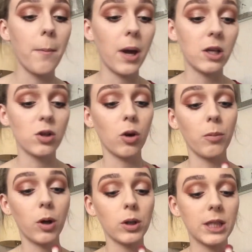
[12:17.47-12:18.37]
but it's
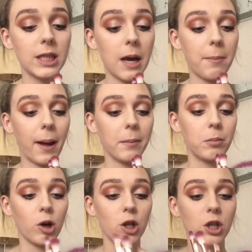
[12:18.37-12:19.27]
not because it's a
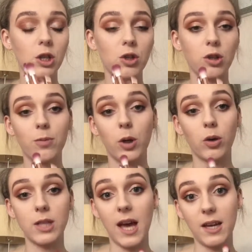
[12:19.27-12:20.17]
bad brush, it's just
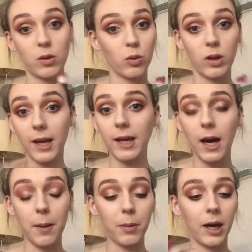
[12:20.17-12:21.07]
because I don't
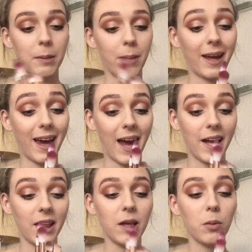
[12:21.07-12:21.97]
like applying my
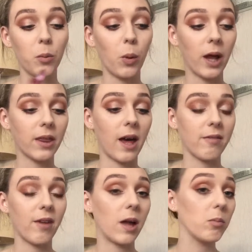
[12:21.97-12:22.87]
highlight with
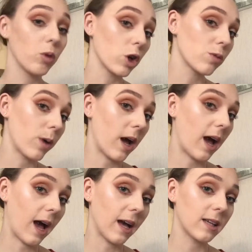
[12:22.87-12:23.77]
a fan brush, but
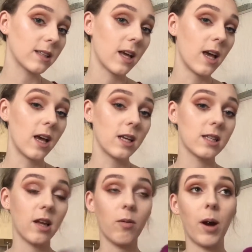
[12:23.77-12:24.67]
it has
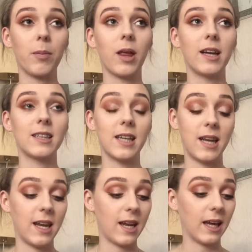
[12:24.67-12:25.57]
still applied it
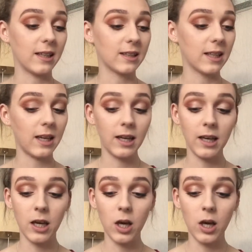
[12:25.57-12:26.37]
nicely.